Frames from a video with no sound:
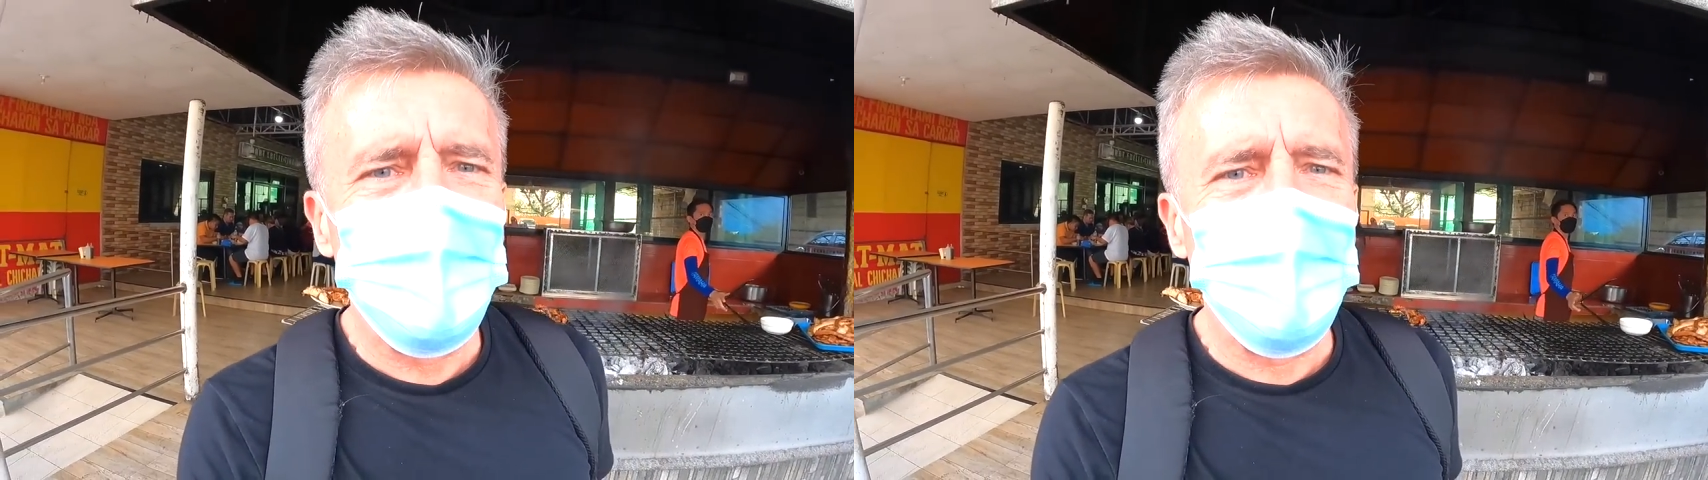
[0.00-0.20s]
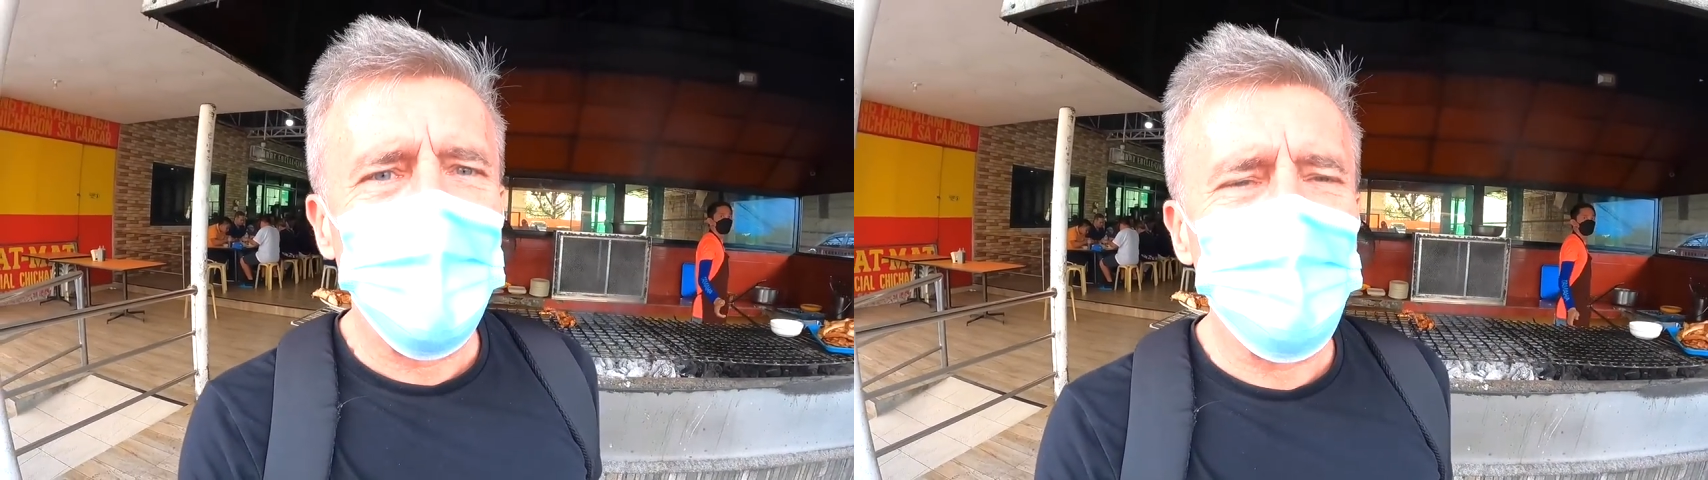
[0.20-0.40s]

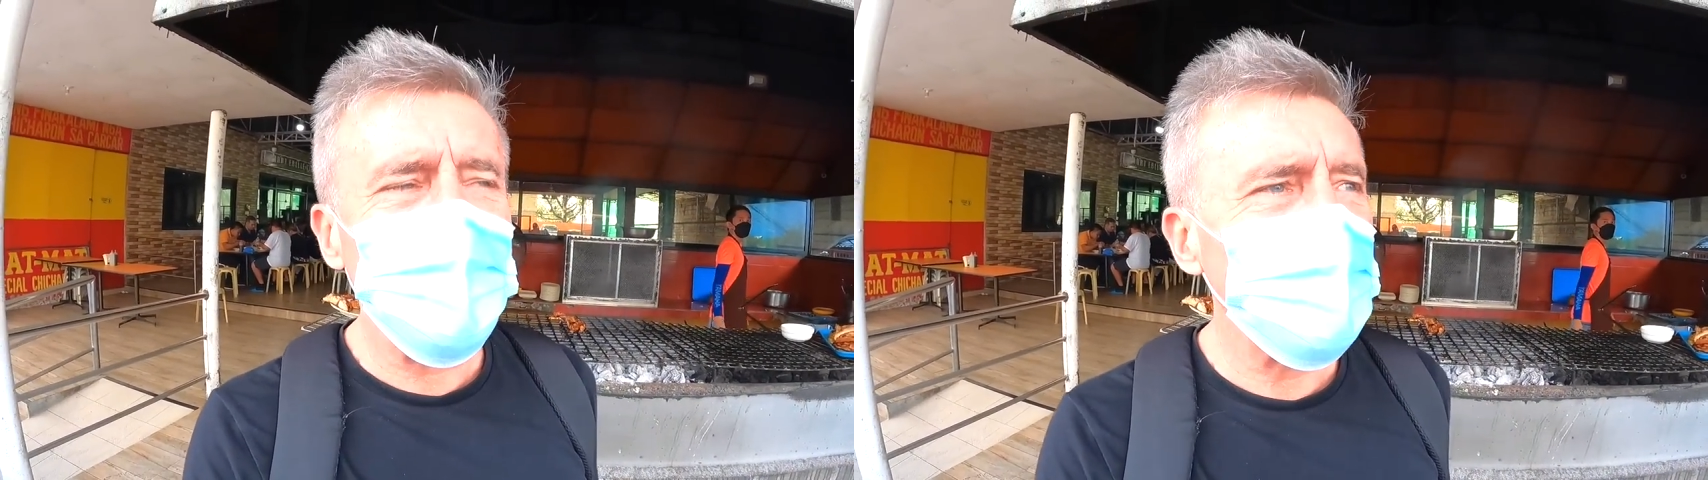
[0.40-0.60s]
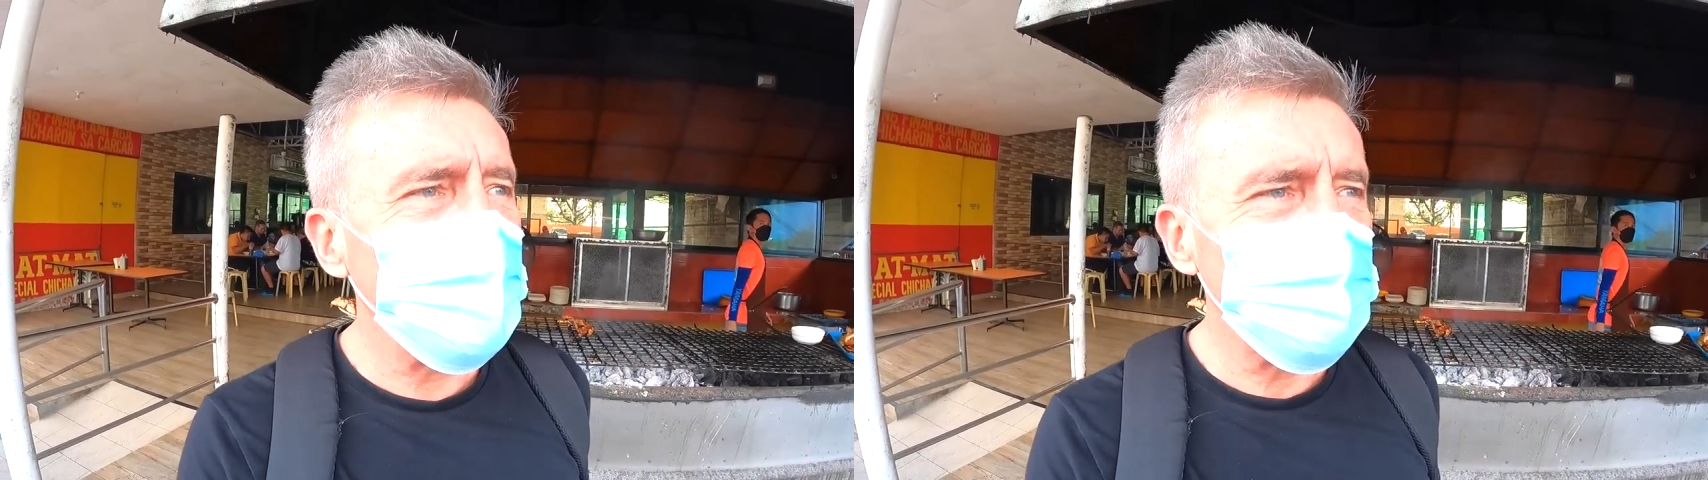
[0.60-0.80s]
and I'm
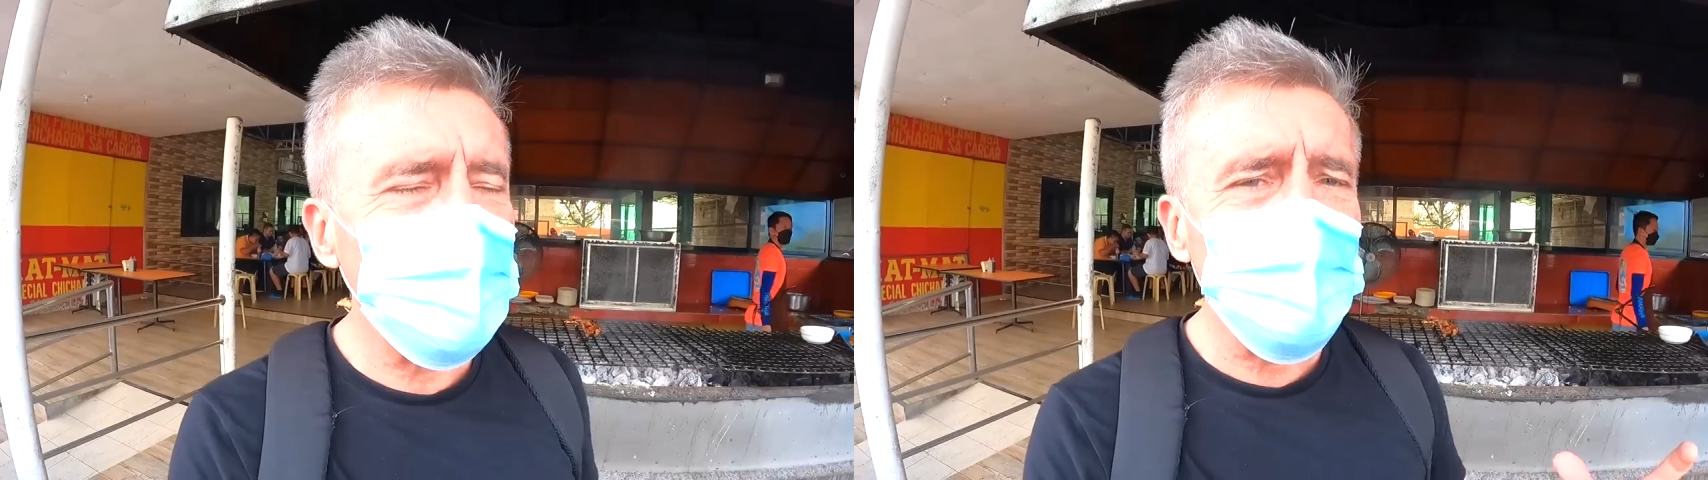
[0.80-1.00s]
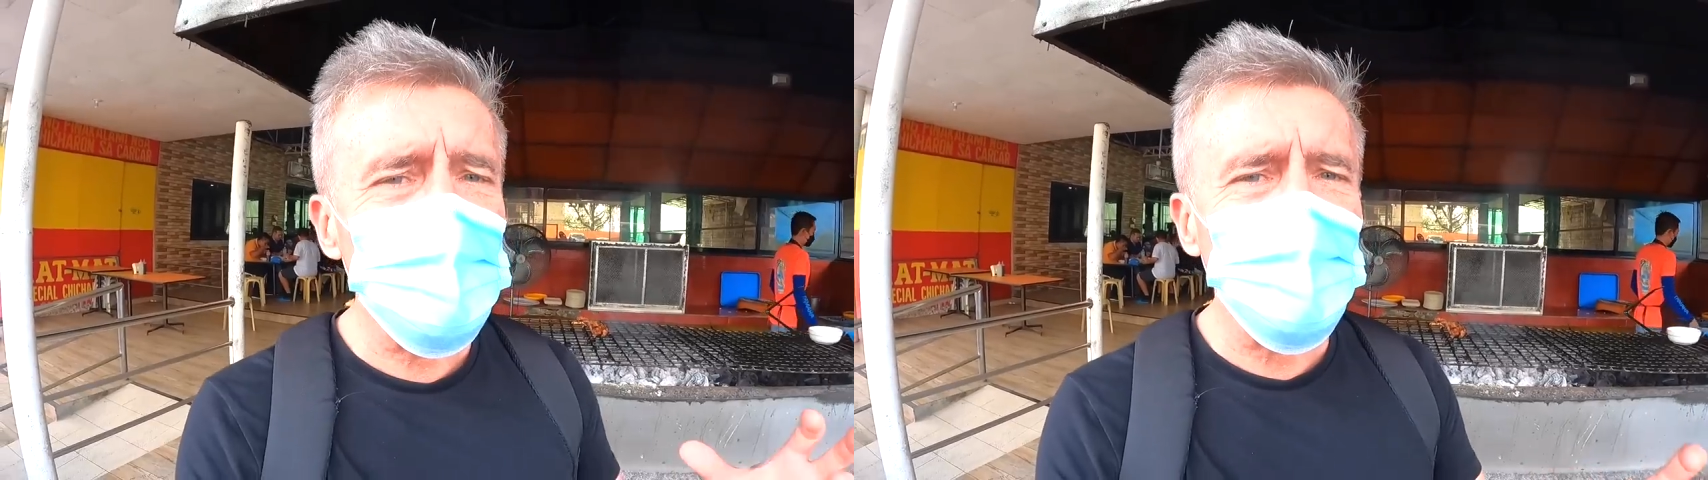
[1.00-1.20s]
at, I
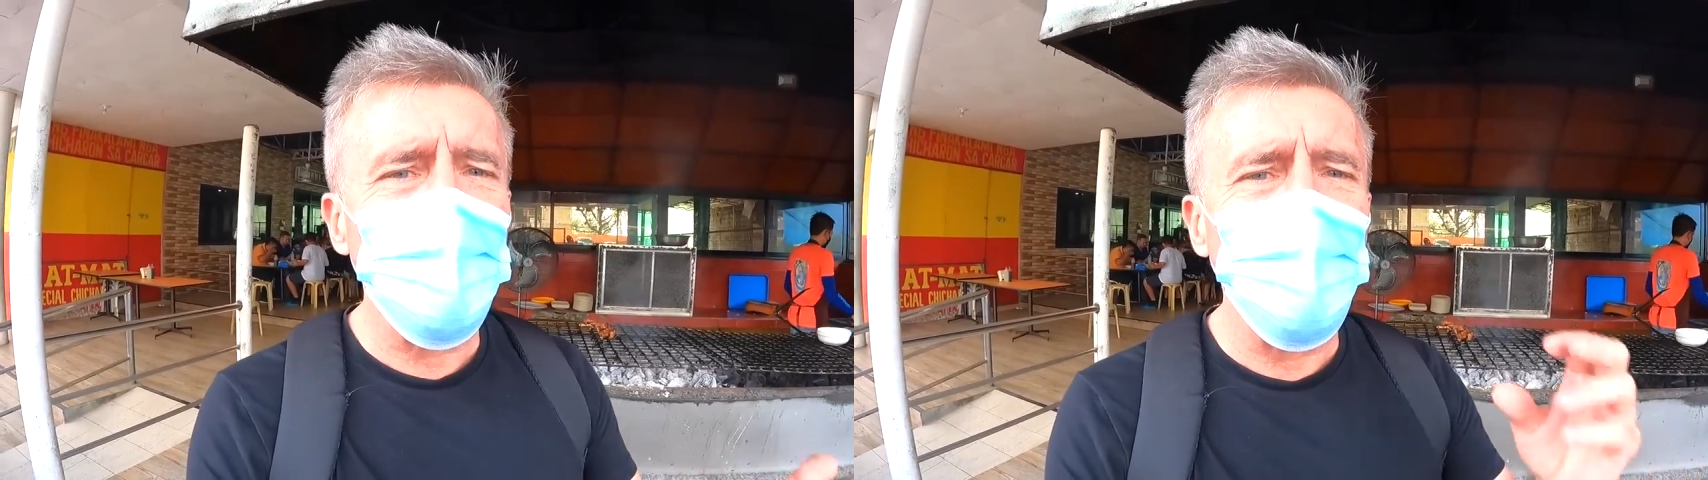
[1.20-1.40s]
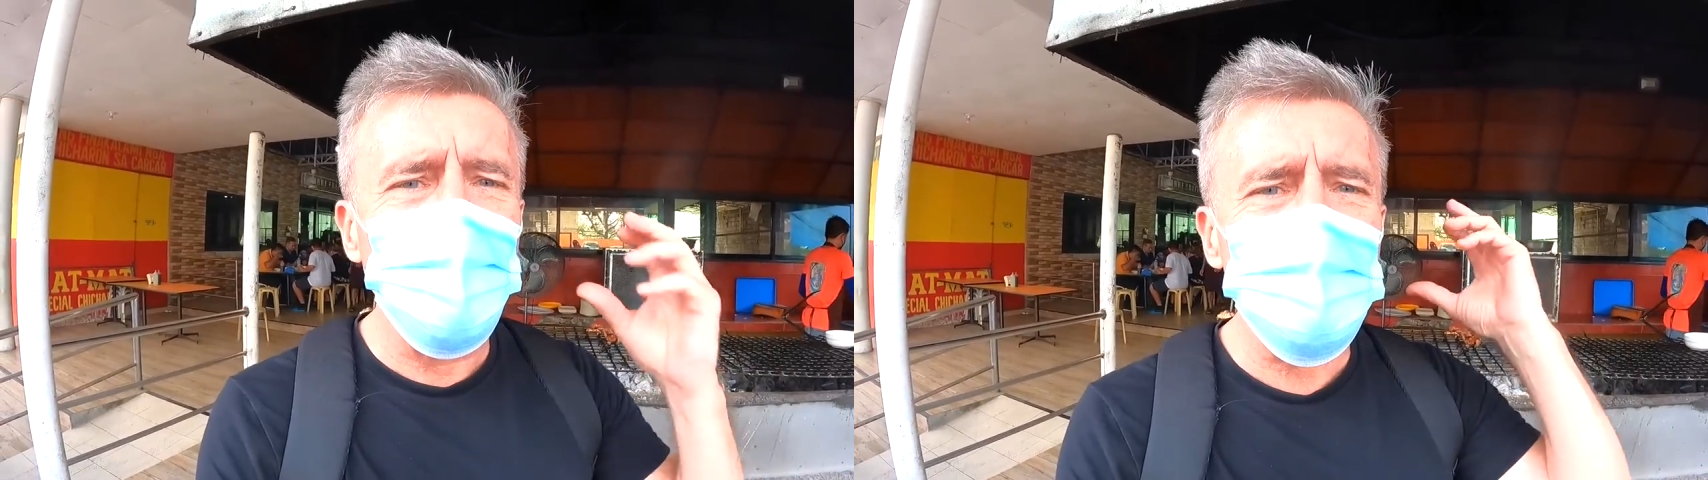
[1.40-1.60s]
think it's
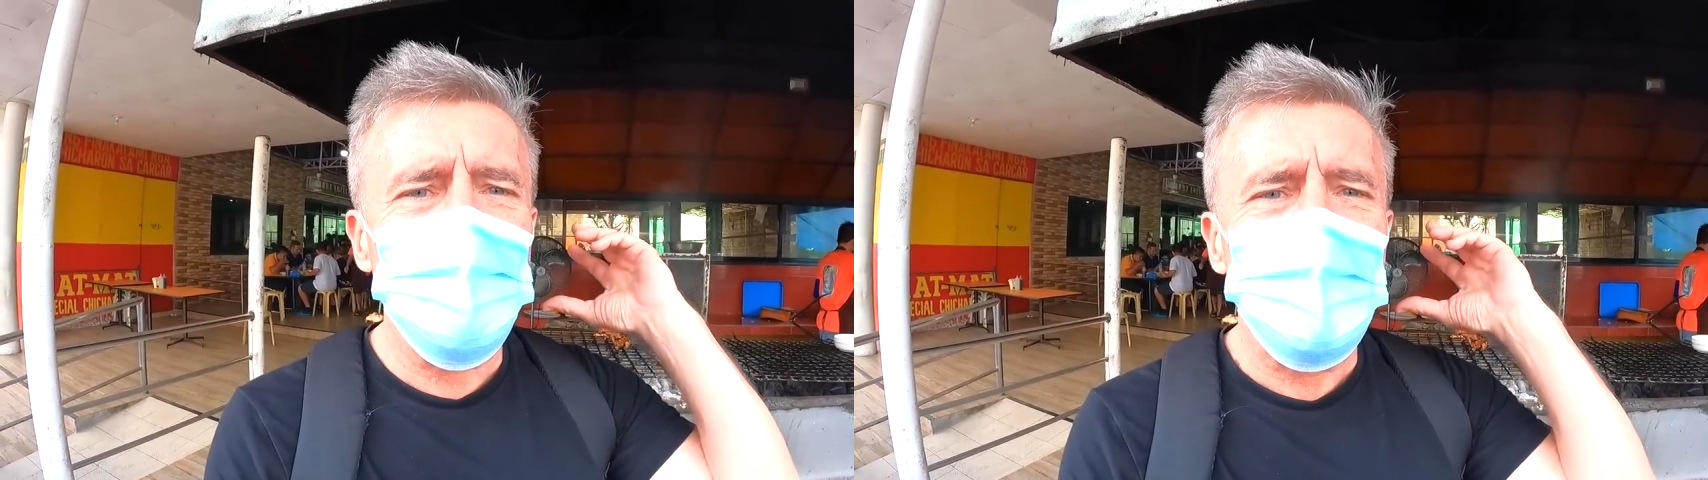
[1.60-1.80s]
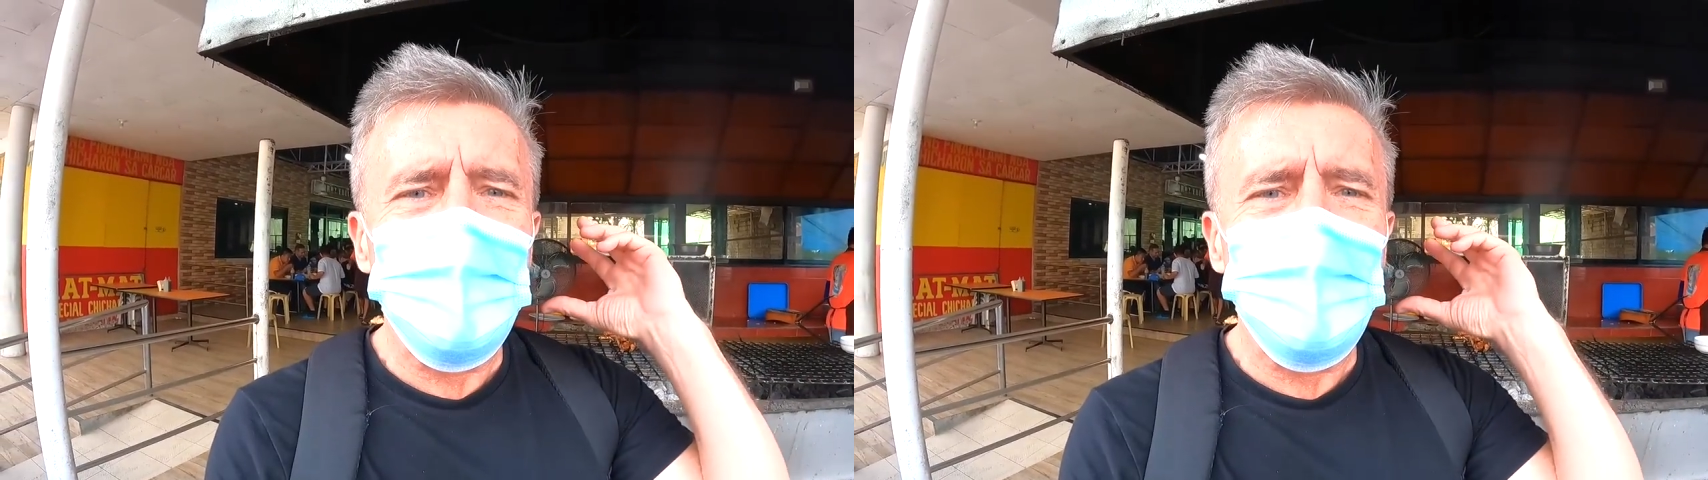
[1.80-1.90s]
called